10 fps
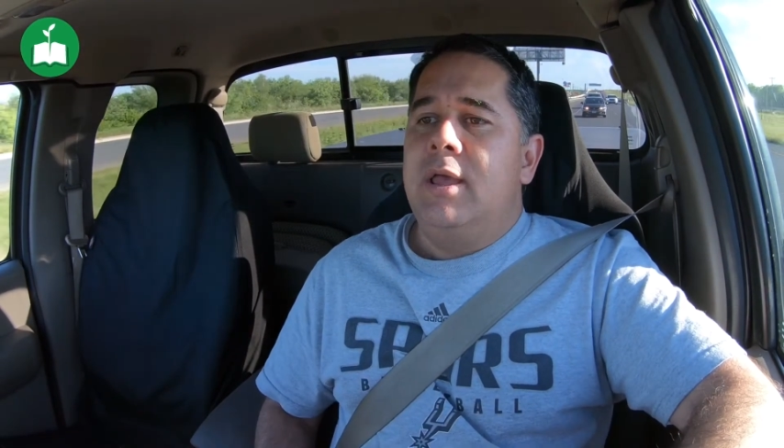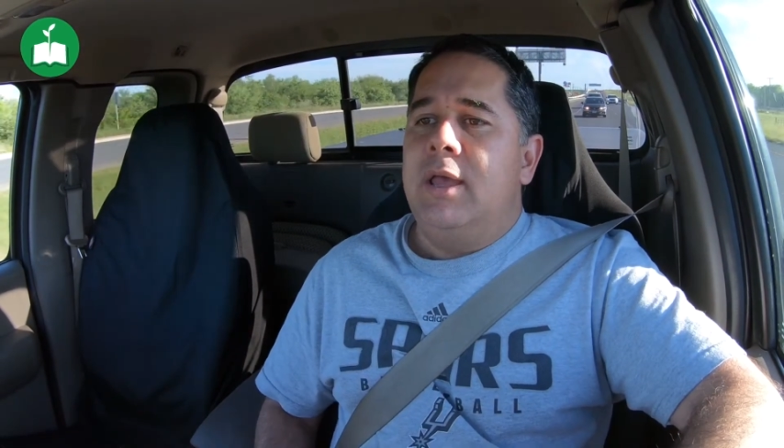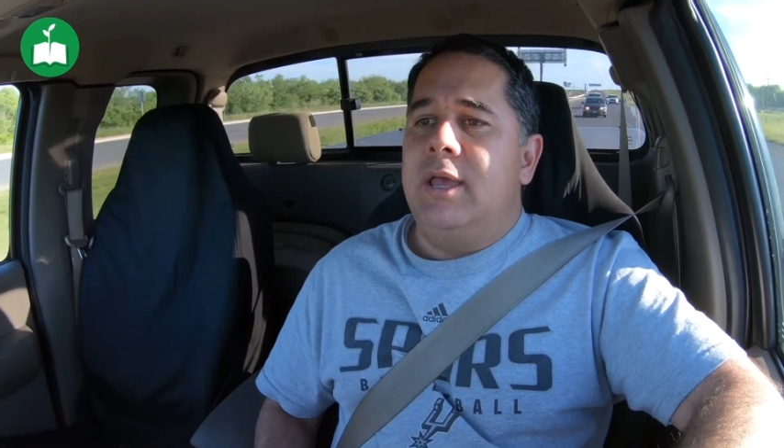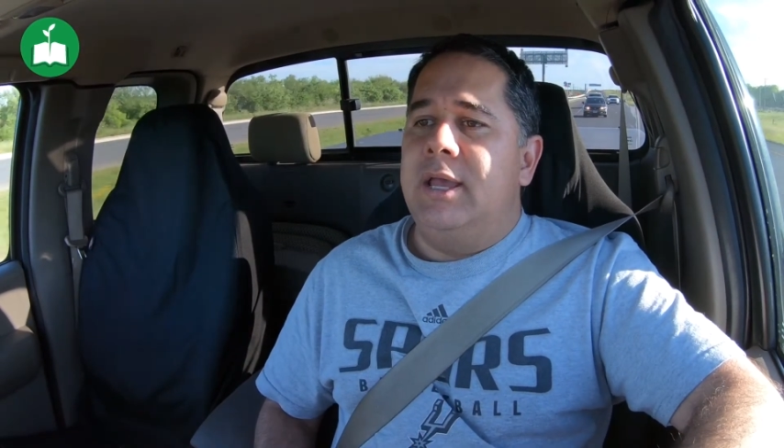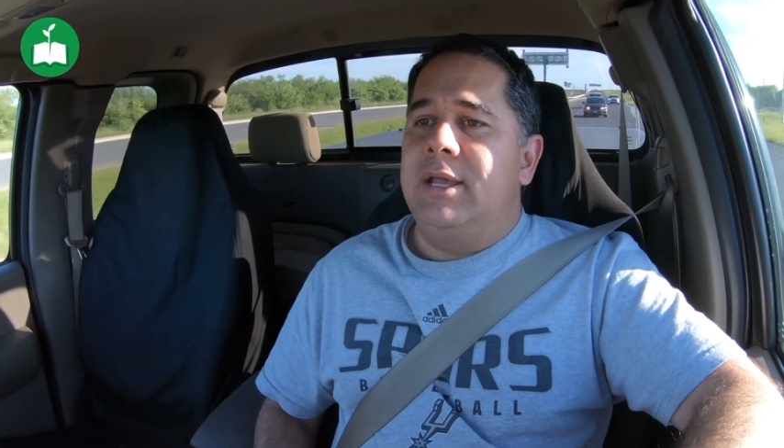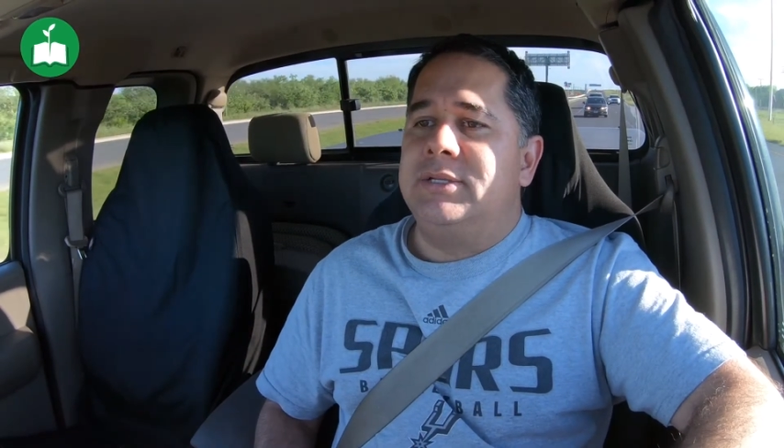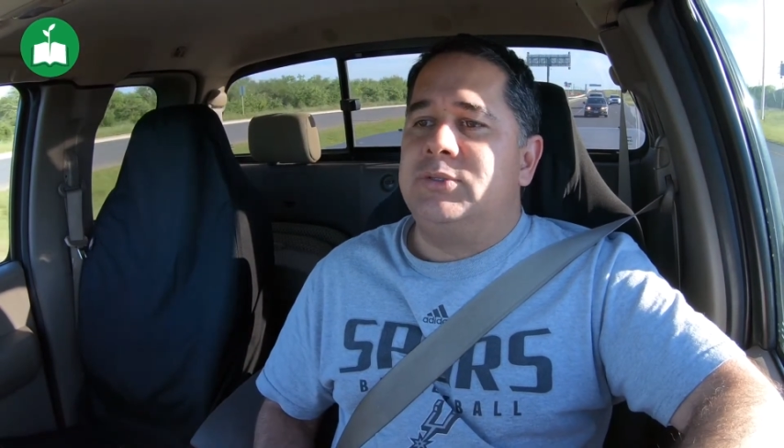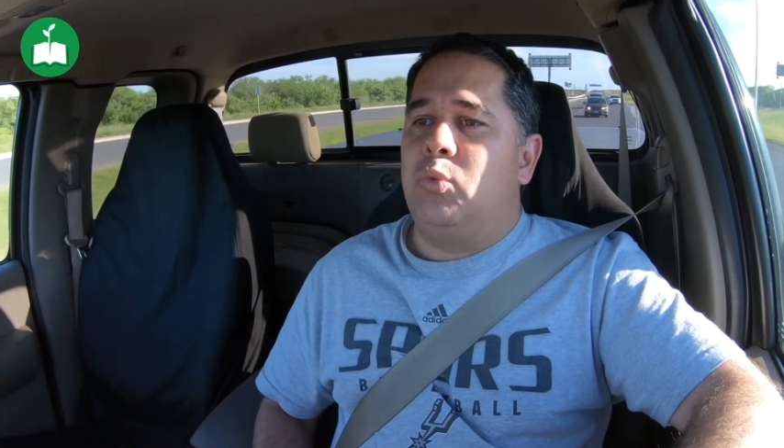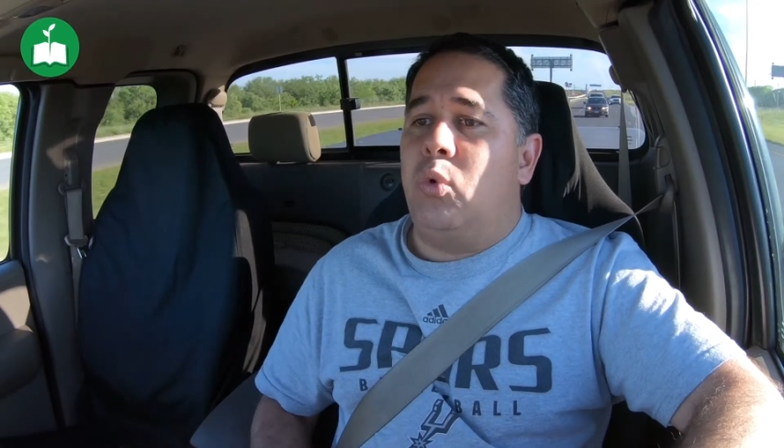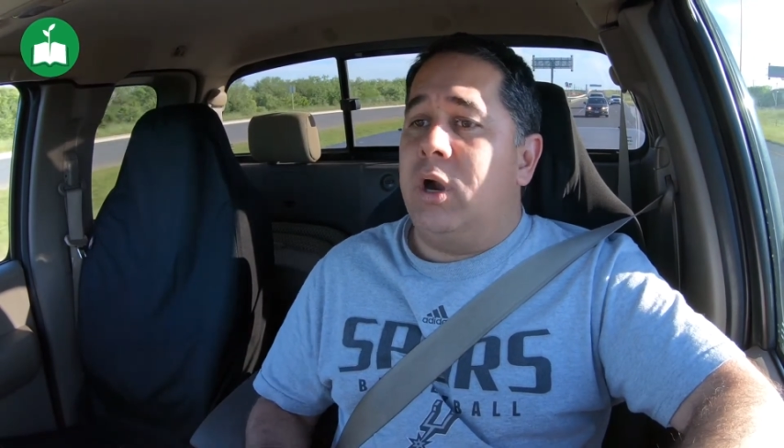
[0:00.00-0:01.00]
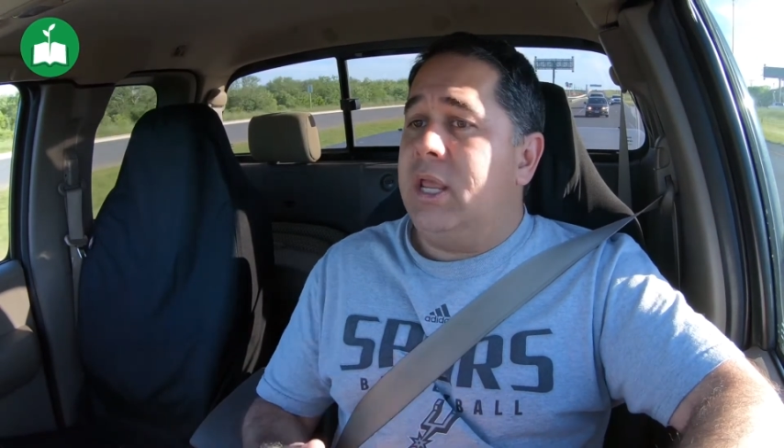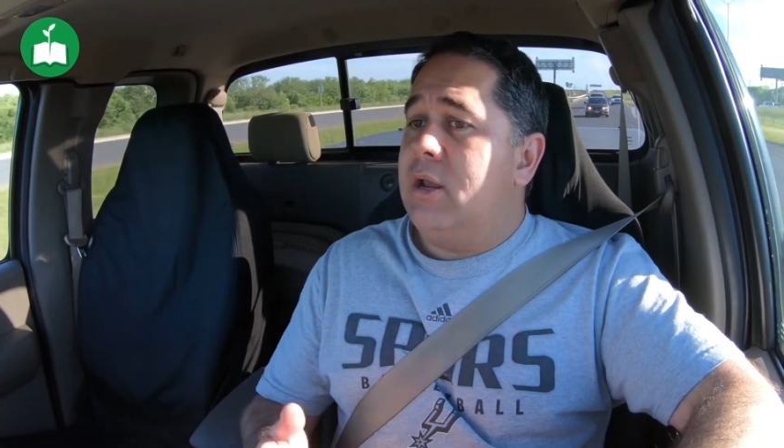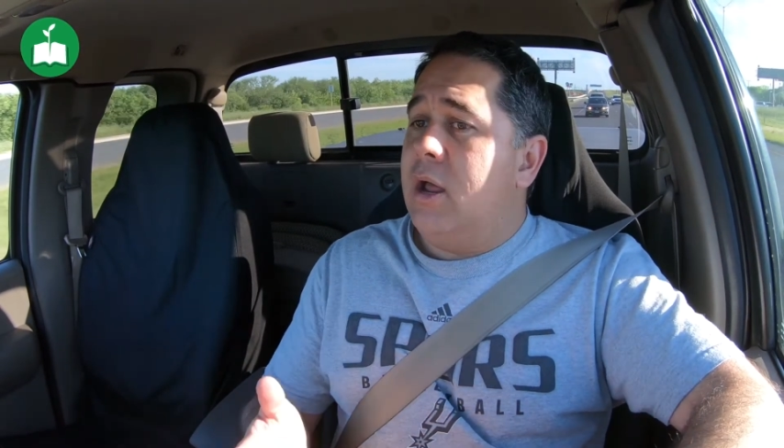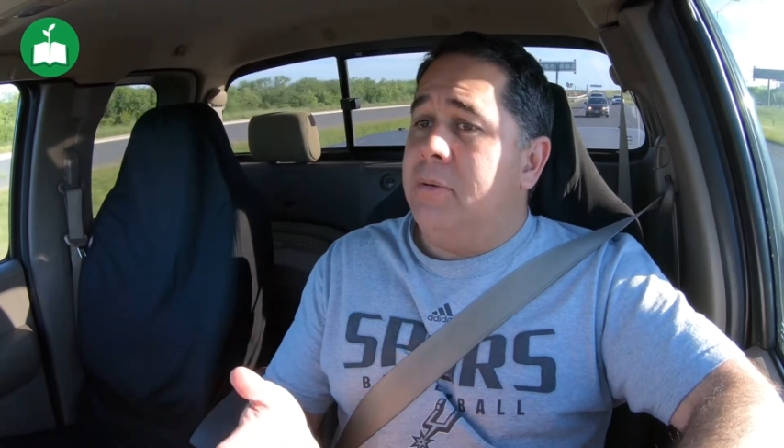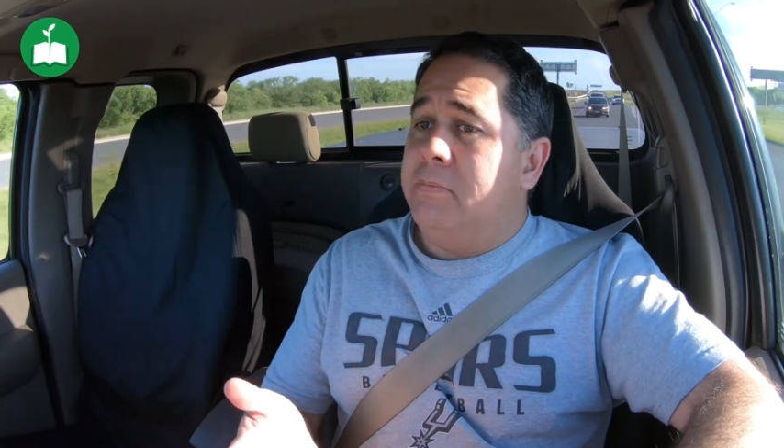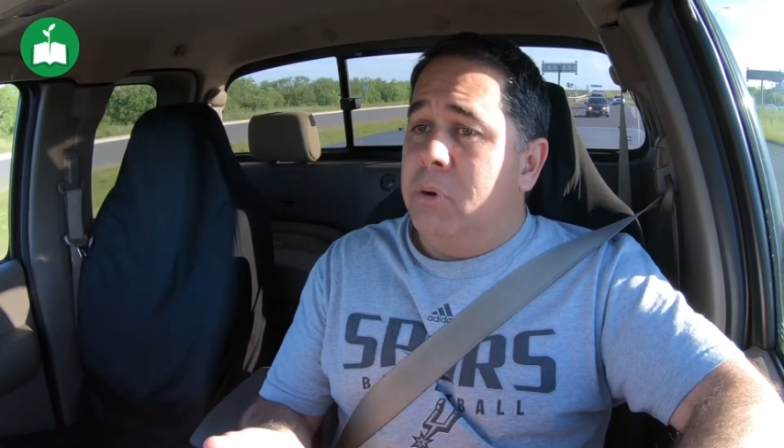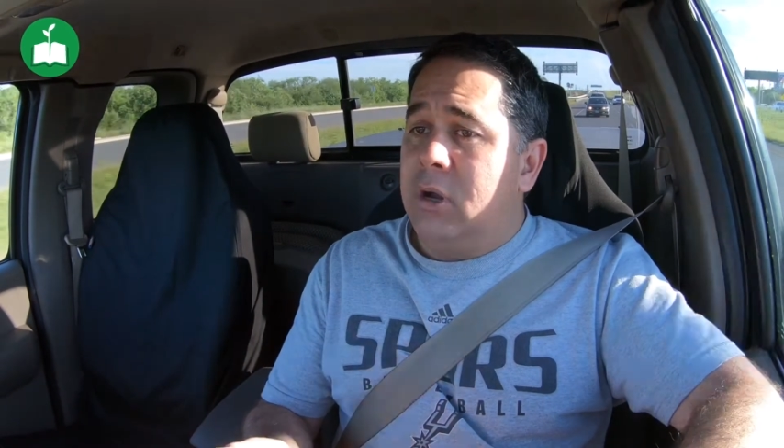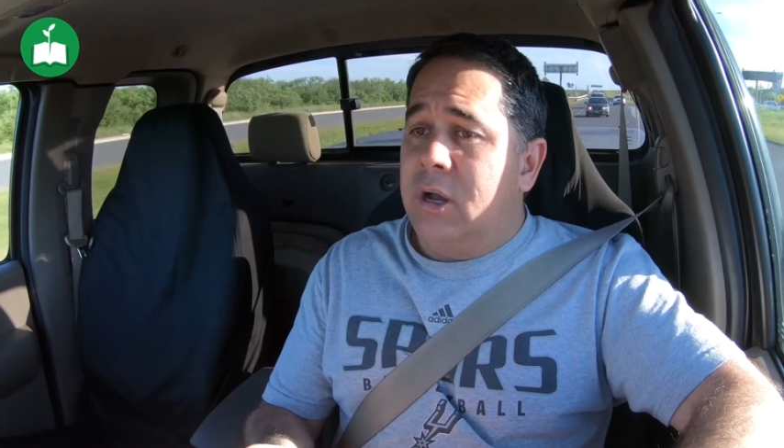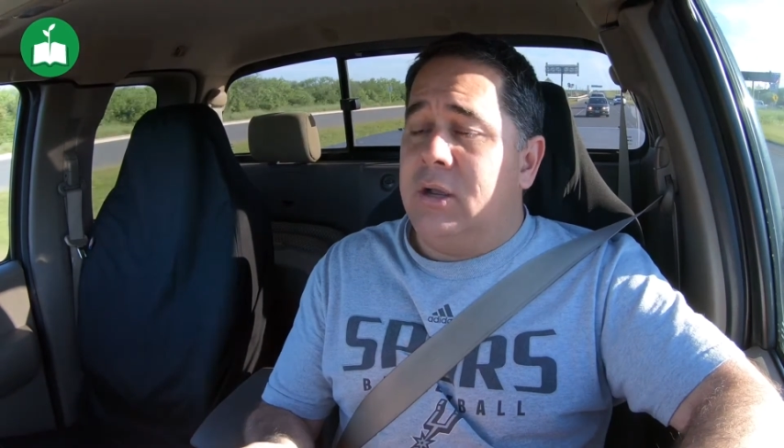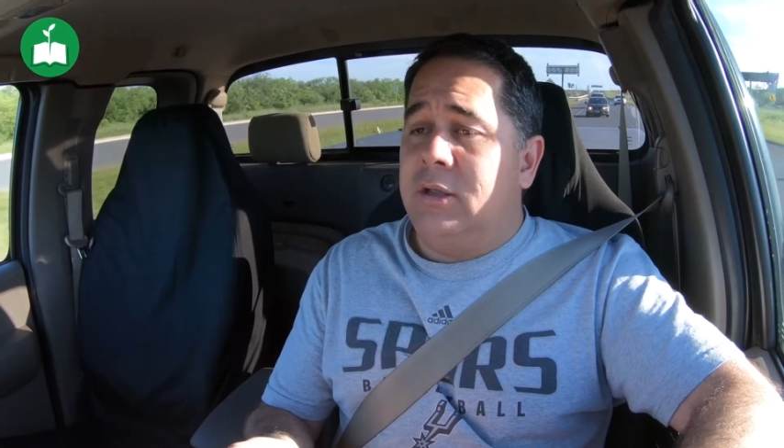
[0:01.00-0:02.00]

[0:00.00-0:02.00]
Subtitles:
is working on a book.